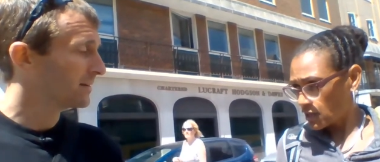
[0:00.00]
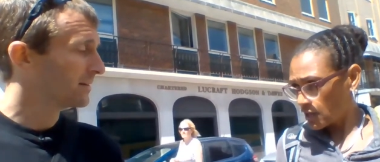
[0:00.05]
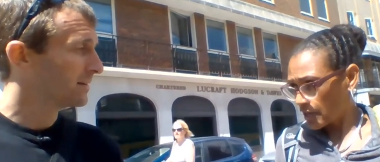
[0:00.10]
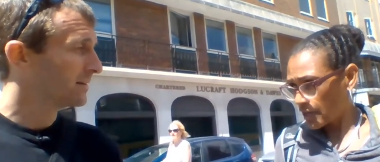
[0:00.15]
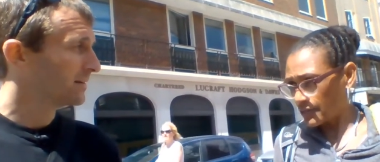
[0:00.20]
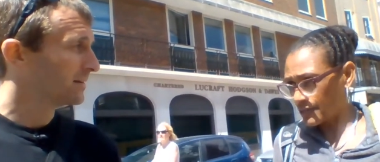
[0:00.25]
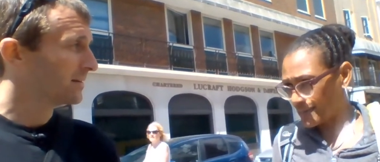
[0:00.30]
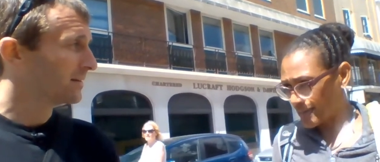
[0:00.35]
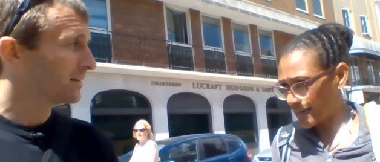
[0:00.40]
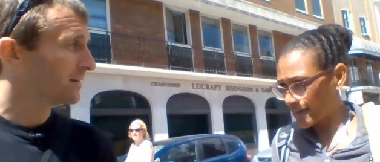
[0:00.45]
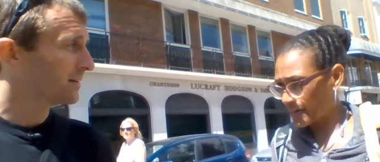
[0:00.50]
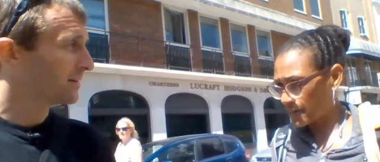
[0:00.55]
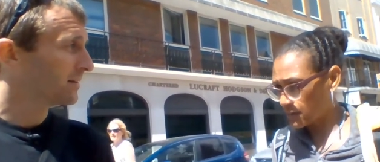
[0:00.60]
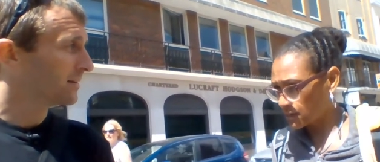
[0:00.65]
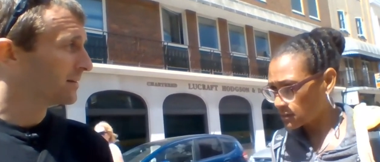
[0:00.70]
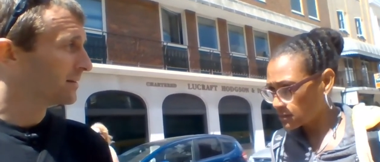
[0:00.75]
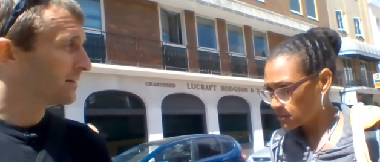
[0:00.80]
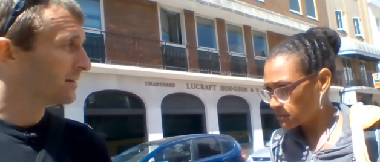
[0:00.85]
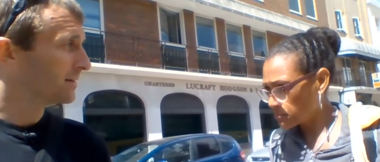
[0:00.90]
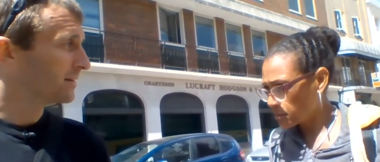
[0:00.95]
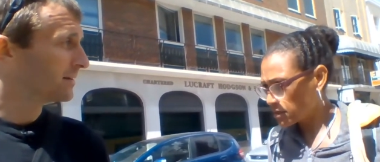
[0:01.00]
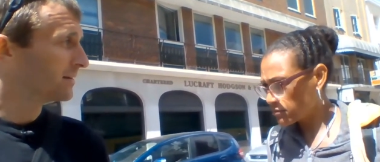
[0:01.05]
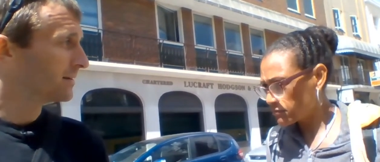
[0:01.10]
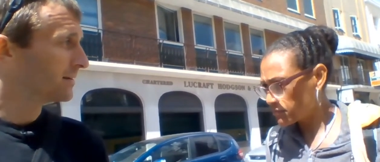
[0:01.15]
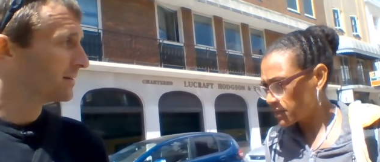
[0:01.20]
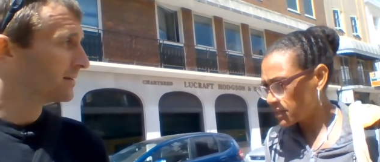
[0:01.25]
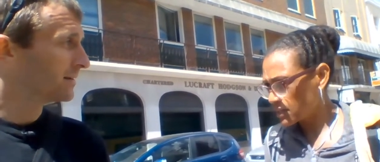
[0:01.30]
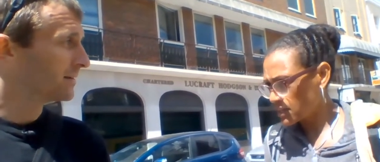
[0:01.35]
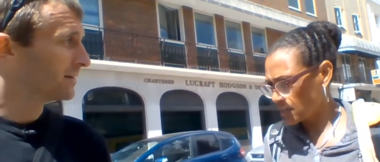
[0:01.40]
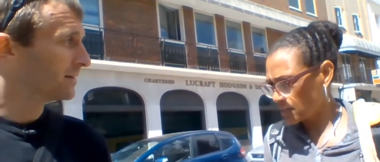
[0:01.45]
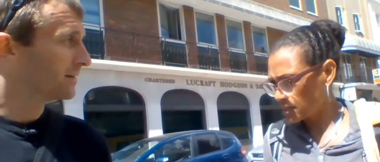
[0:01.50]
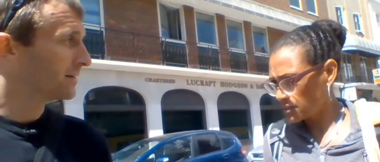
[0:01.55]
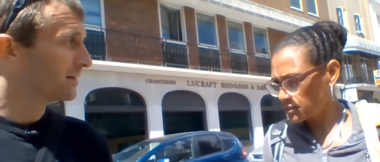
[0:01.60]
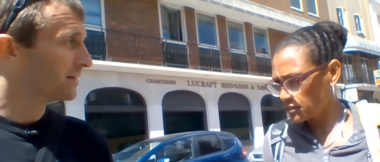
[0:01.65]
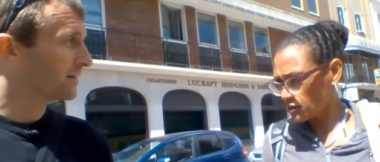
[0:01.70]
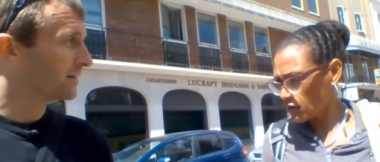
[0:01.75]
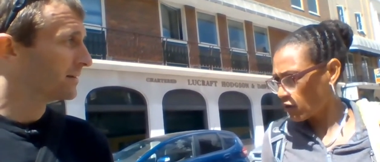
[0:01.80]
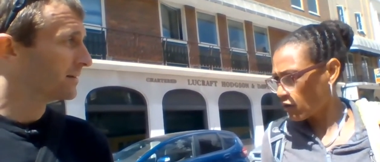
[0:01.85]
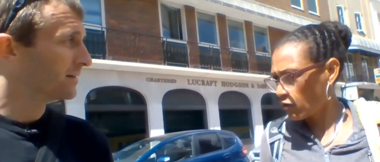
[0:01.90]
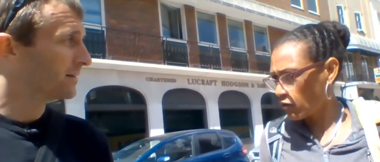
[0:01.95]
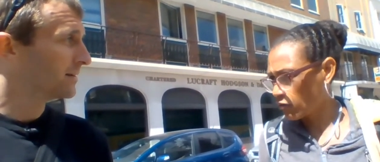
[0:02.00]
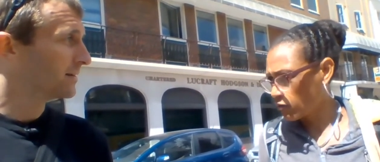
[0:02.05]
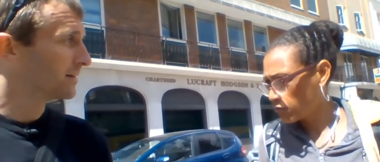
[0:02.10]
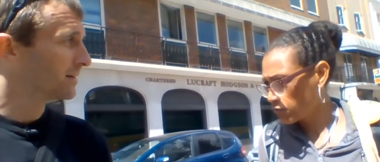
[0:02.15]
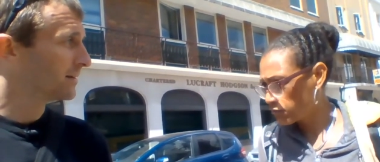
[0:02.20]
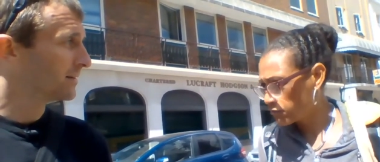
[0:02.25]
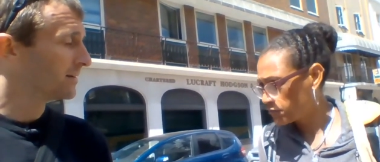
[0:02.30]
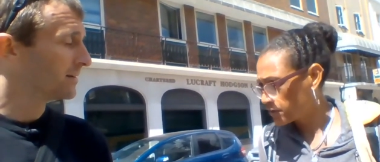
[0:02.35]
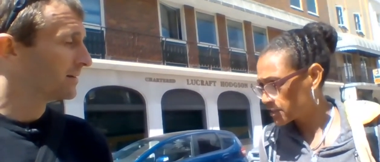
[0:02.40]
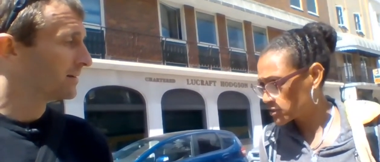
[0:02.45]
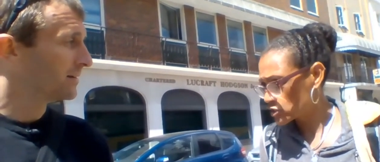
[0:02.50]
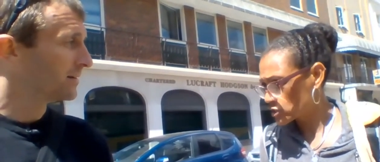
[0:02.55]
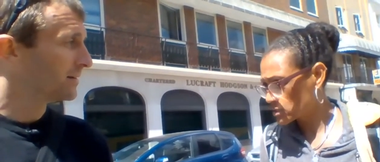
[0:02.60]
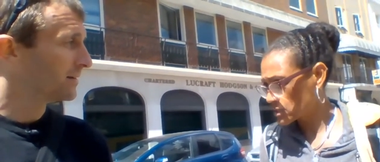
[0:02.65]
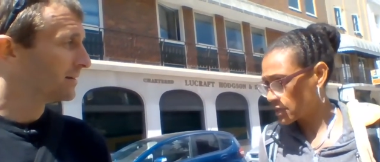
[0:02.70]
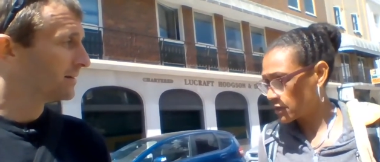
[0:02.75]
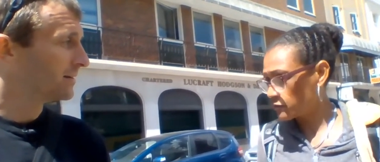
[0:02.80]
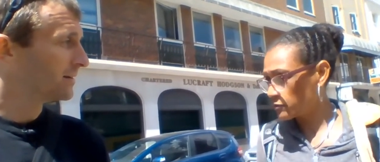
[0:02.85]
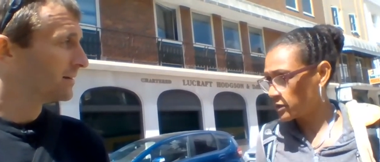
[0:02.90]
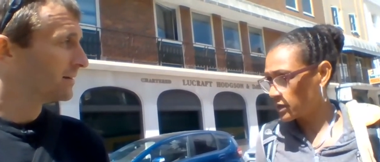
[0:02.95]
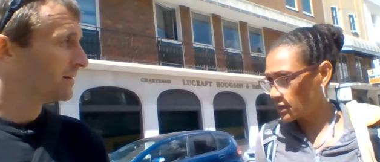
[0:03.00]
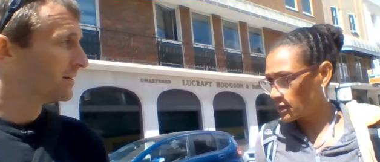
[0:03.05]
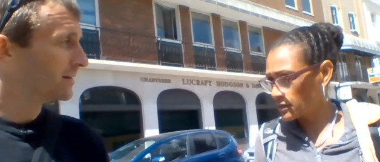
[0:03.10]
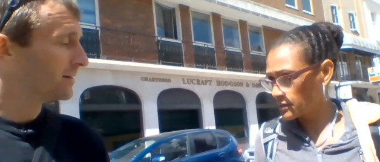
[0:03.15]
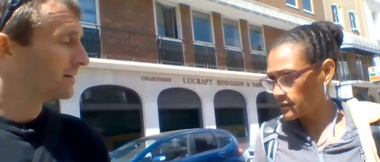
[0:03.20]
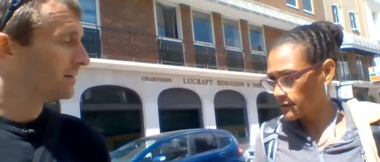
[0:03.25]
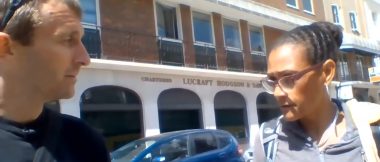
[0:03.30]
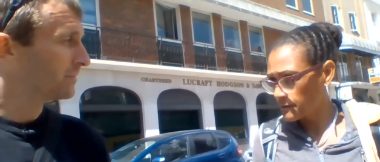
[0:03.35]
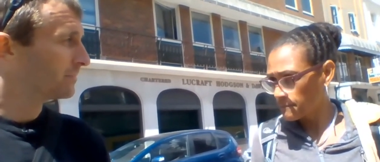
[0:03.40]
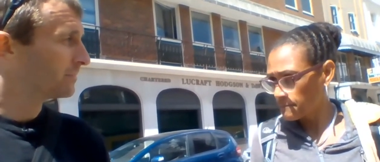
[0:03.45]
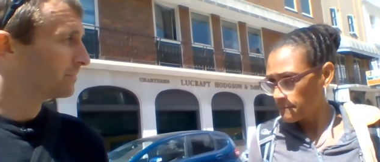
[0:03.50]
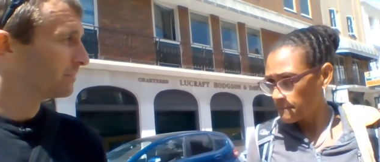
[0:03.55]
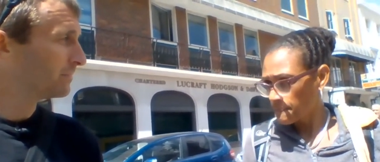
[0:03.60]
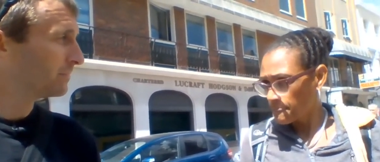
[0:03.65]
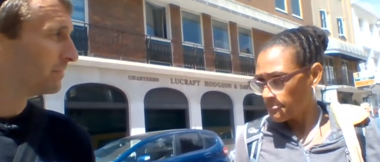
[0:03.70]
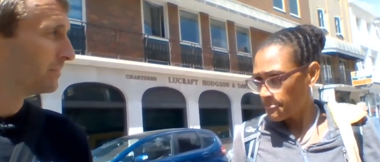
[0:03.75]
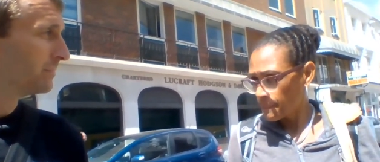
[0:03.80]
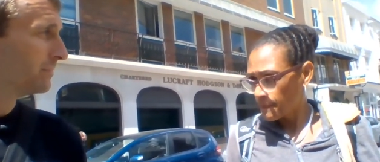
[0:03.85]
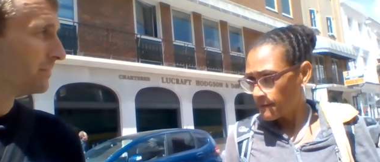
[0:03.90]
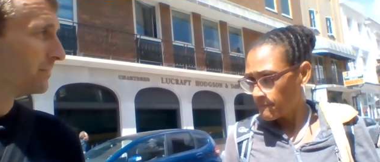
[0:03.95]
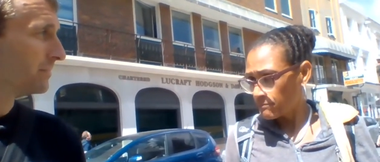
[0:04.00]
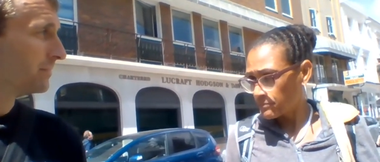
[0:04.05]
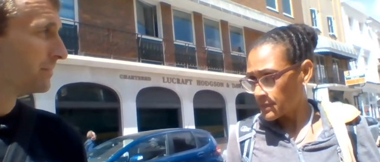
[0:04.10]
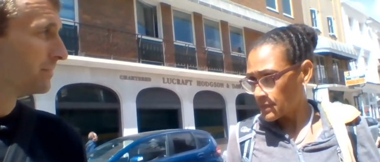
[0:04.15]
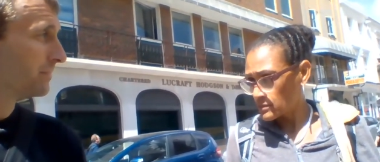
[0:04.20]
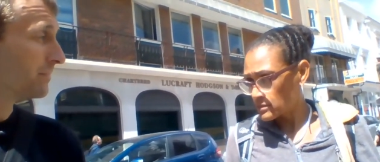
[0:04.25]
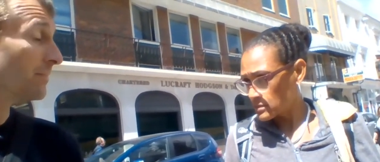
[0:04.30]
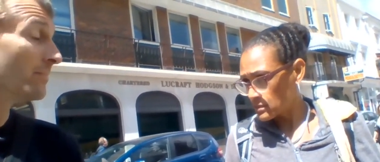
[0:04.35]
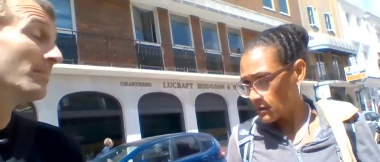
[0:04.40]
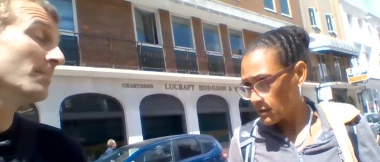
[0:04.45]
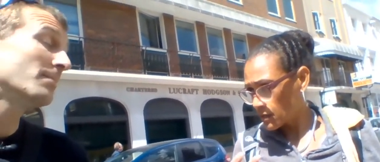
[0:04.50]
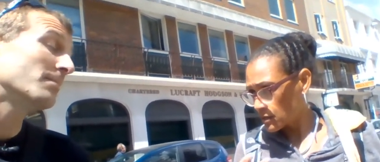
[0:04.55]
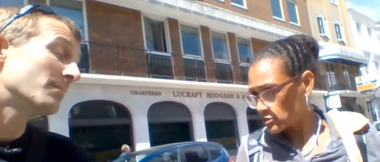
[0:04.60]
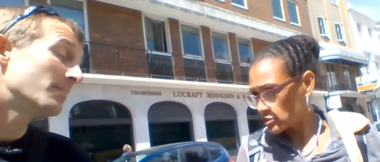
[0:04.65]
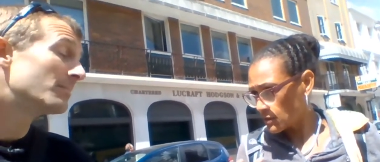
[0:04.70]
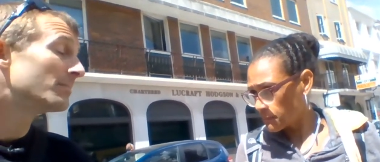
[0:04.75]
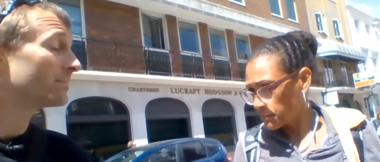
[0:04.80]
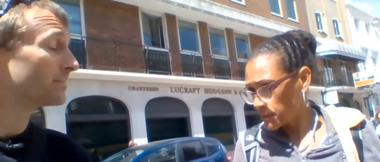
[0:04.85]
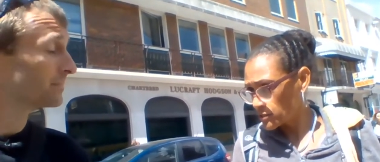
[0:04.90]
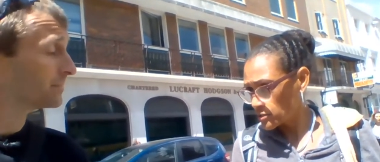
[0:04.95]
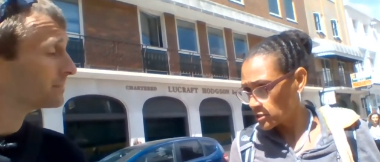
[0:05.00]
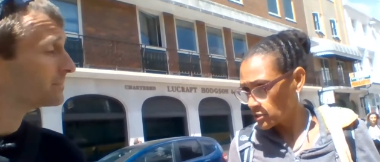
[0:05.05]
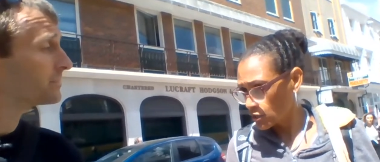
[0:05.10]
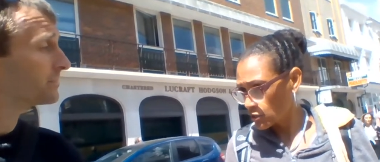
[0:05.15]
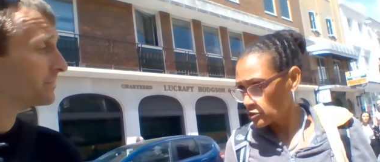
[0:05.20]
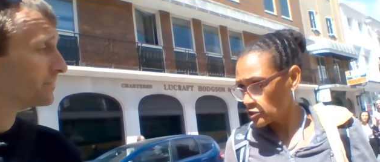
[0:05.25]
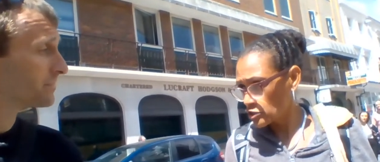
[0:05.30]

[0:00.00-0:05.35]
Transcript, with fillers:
Speaker 1: I can be vegan or vegetarian. It's a, it's a, hmm. personal